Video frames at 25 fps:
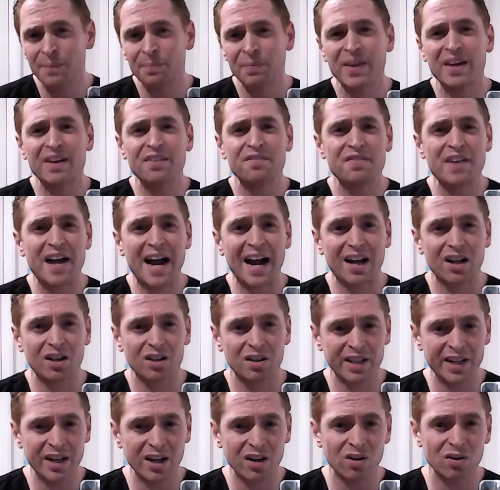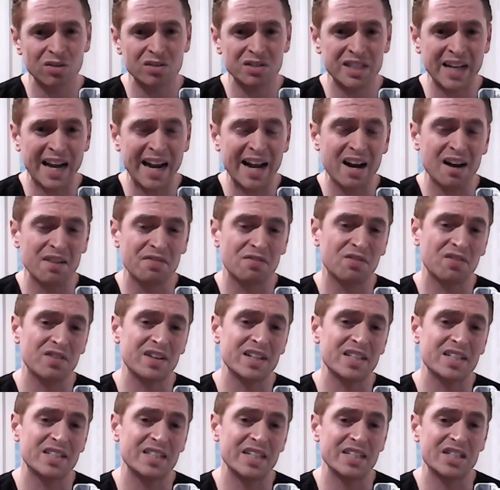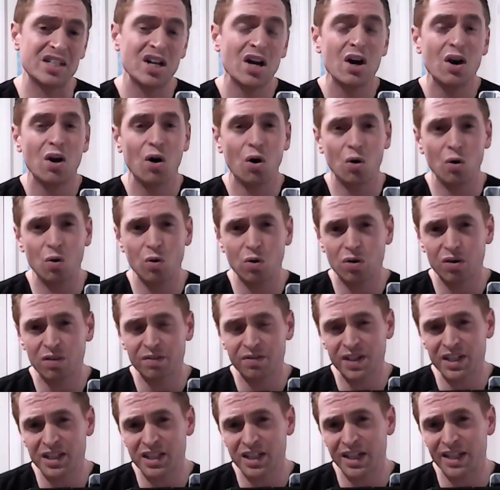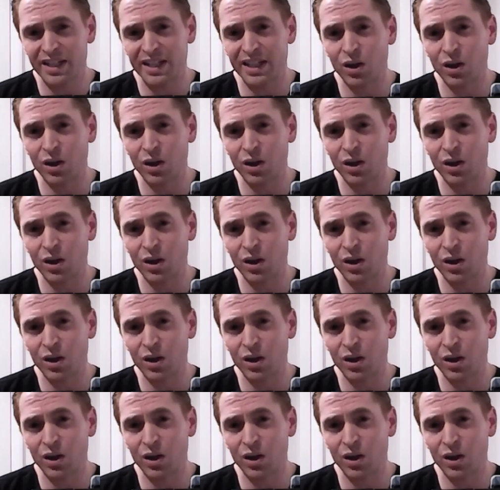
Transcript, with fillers: In fact, clinical data, for instance, Ocrevus in the